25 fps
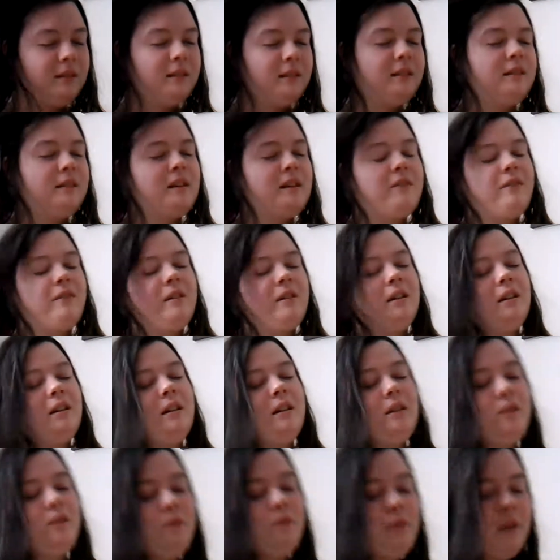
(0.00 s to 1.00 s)
Definitely
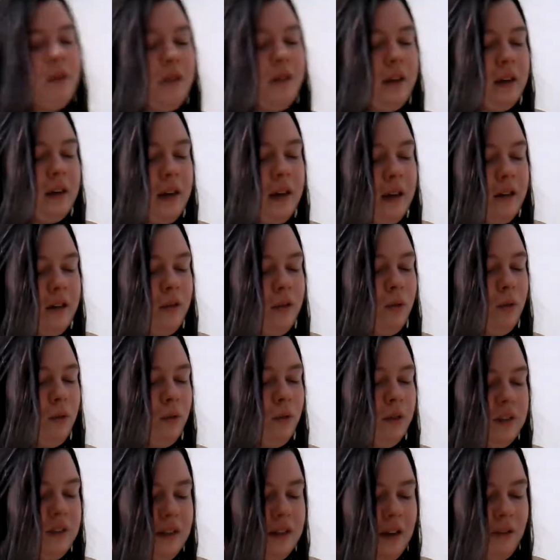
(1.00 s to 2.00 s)
the one that kind of
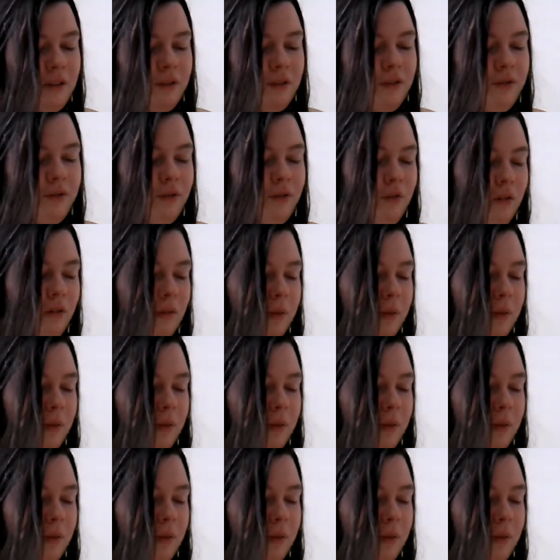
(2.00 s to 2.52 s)
holds down the fort